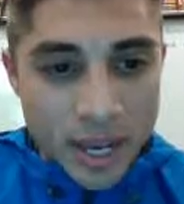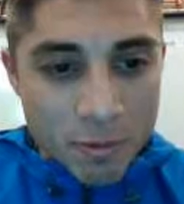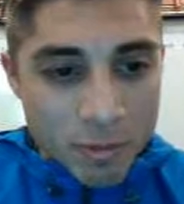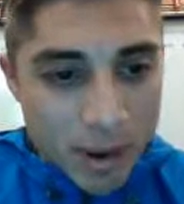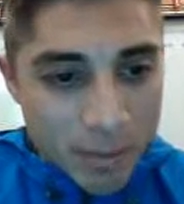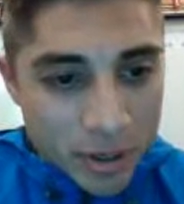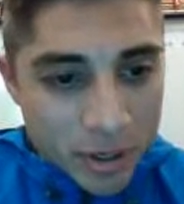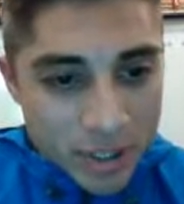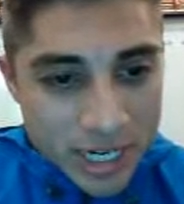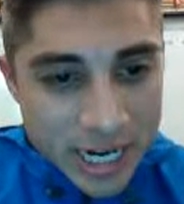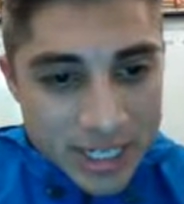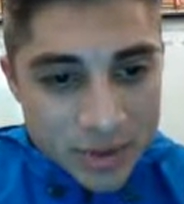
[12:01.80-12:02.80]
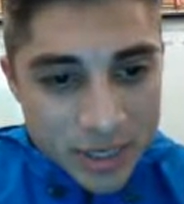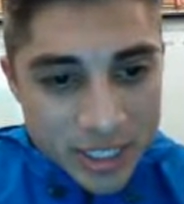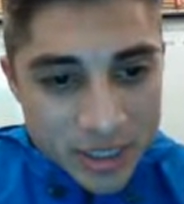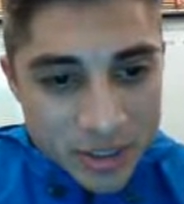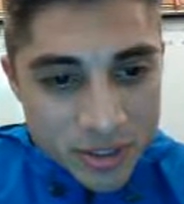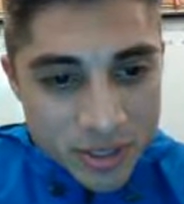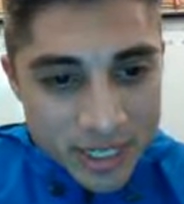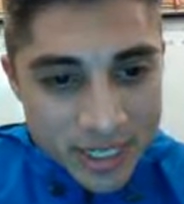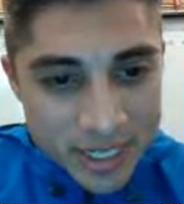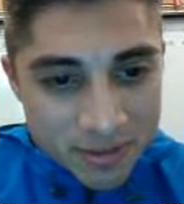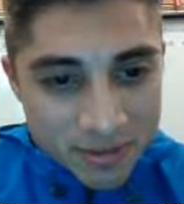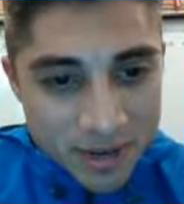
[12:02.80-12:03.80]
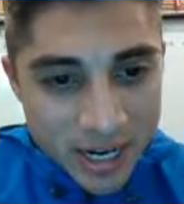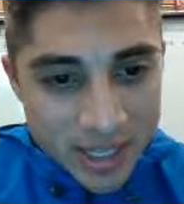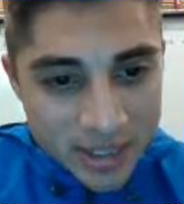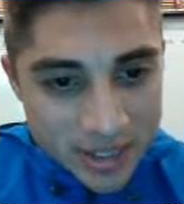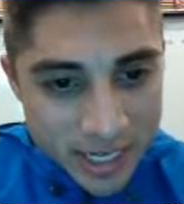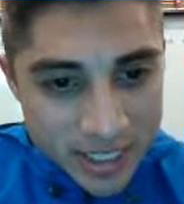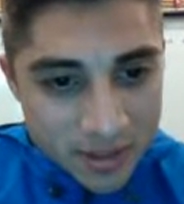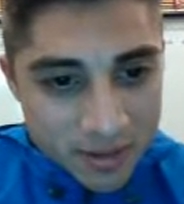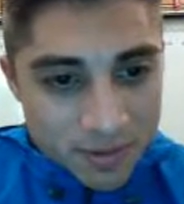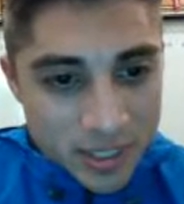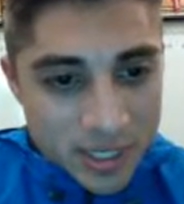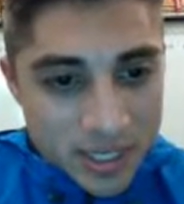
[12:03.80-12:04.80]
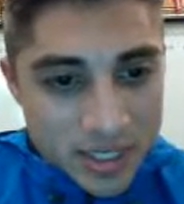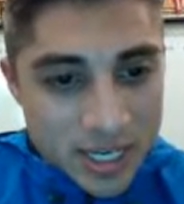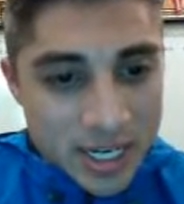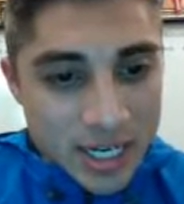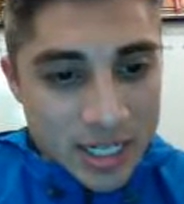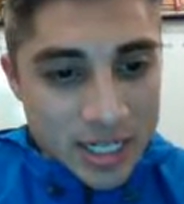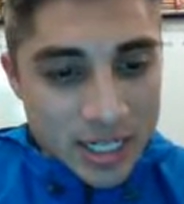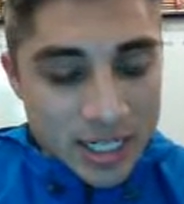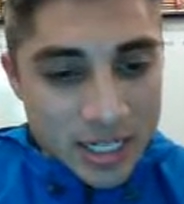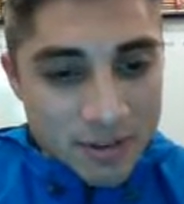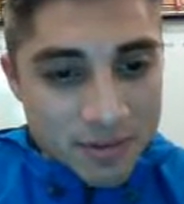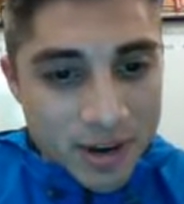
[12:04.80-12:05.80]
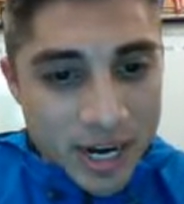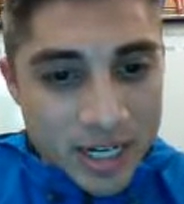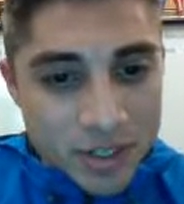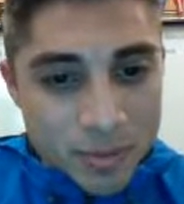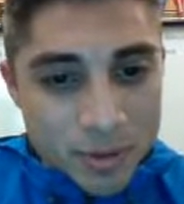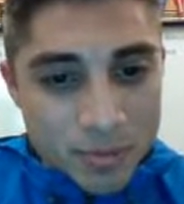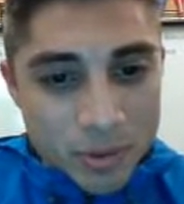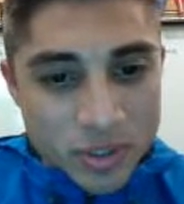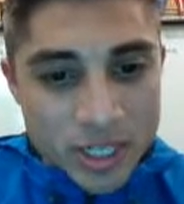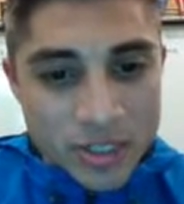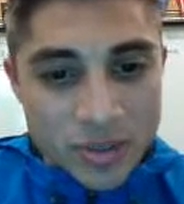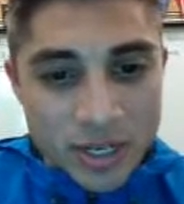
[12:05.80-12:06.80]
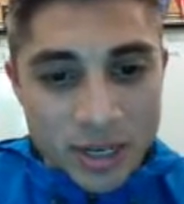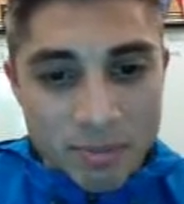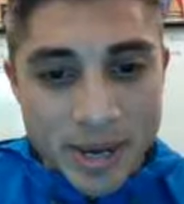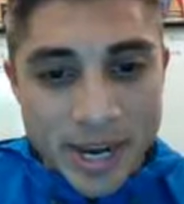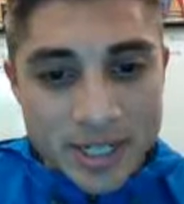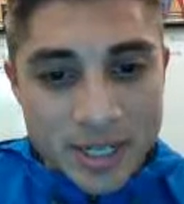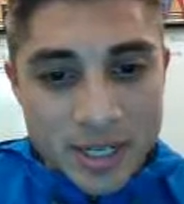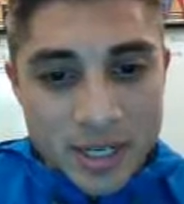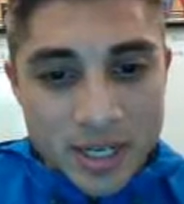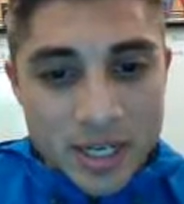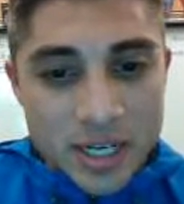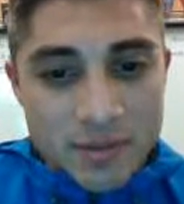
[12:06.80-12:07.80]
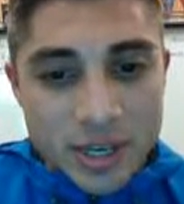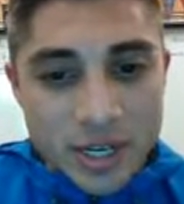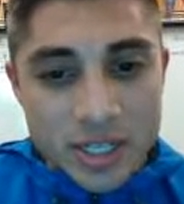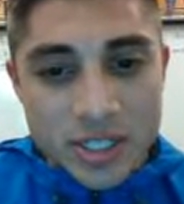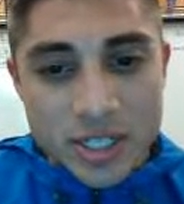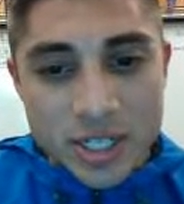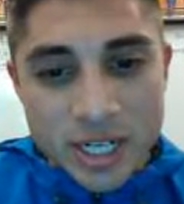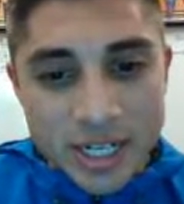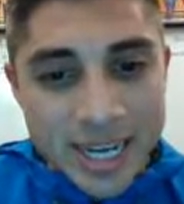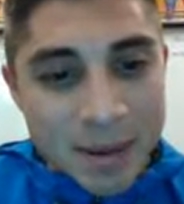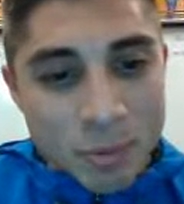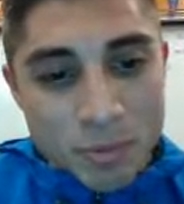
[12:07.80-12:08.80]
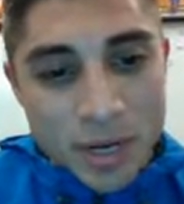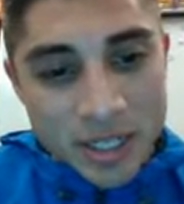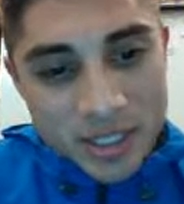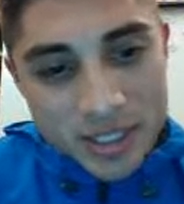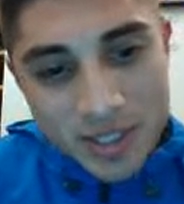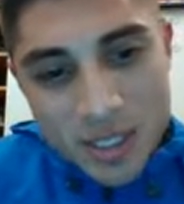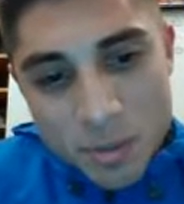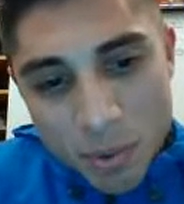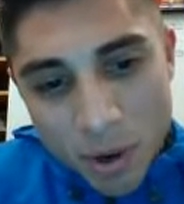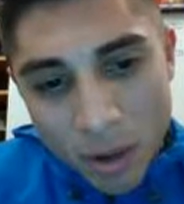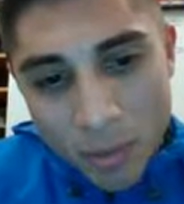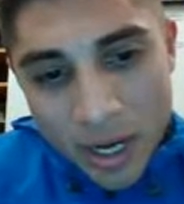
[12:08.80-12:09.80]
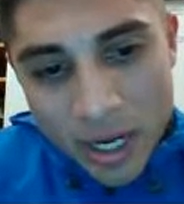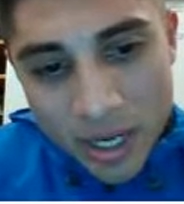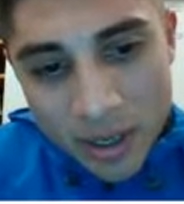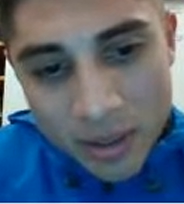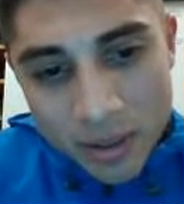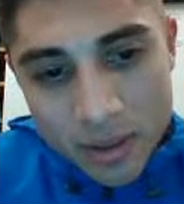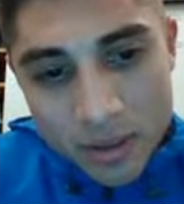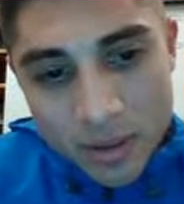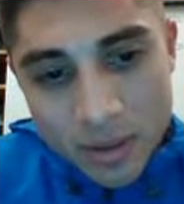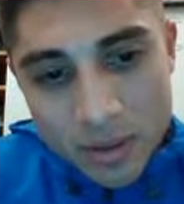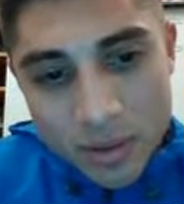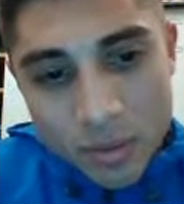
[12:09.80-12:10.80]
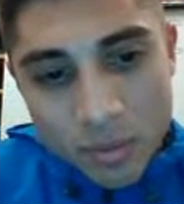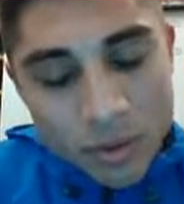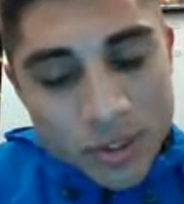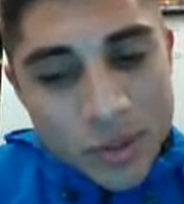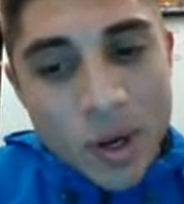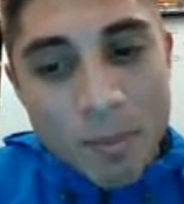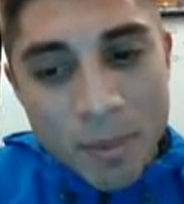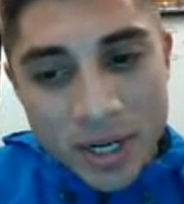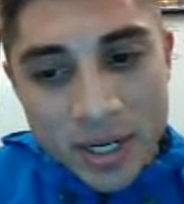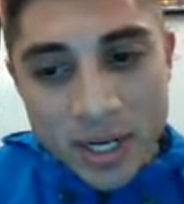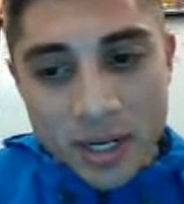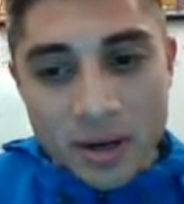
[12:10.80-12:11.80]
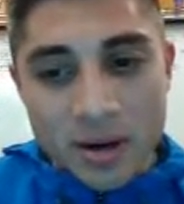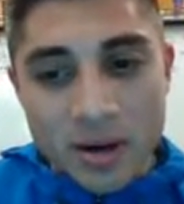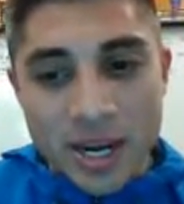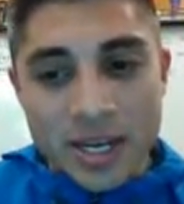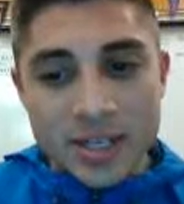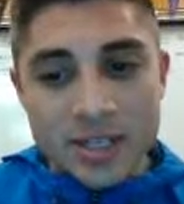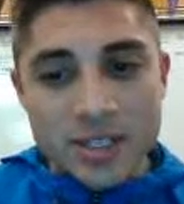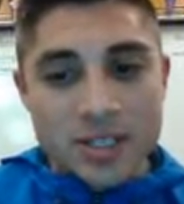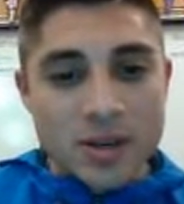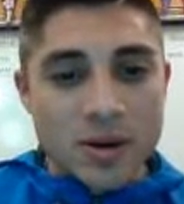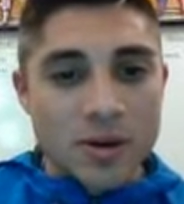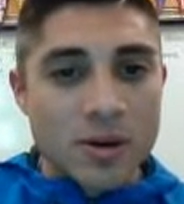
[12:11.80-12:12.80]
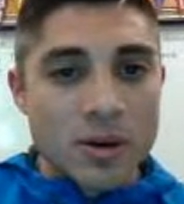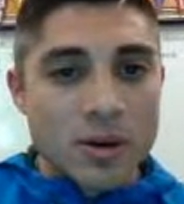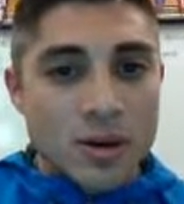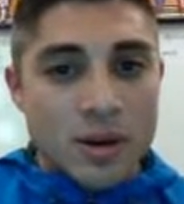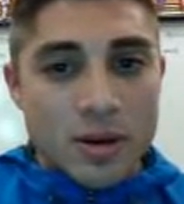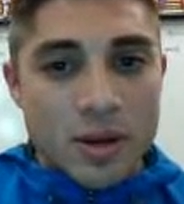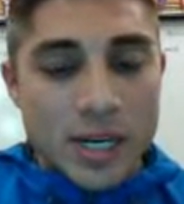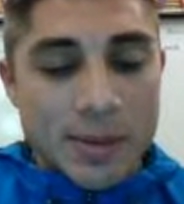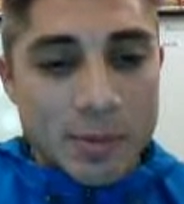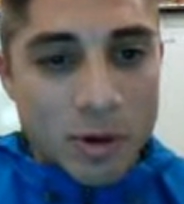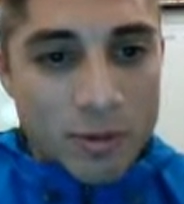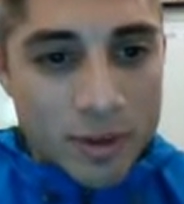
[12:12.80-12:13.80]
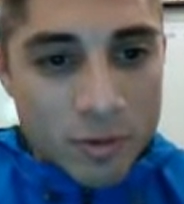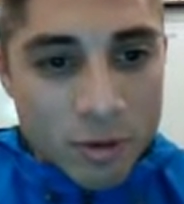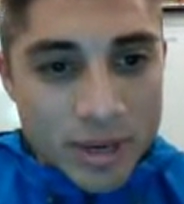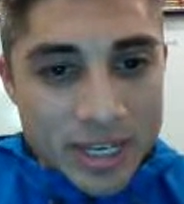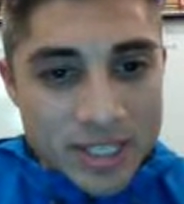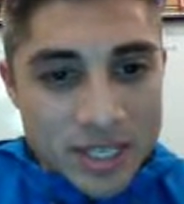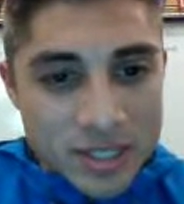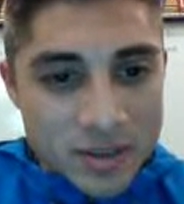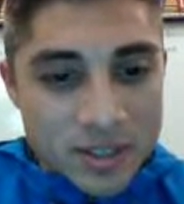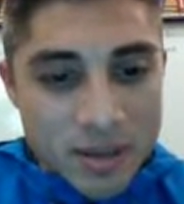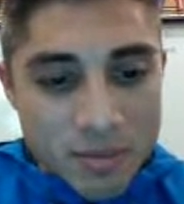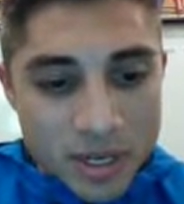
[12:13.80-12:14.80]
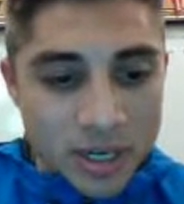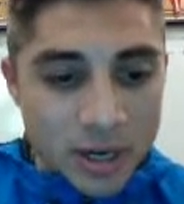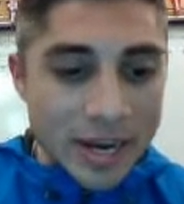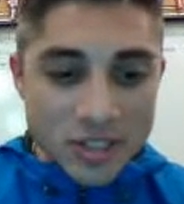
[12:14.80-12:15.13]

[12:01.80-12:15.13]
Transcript: remember, your task criteria is to identify the sex of the fetus and identify and interpret potential impact of any genetic abnormalities. This part right here we'll do on Monday, all right? And so hopefully we'll make sense of this on Monday, all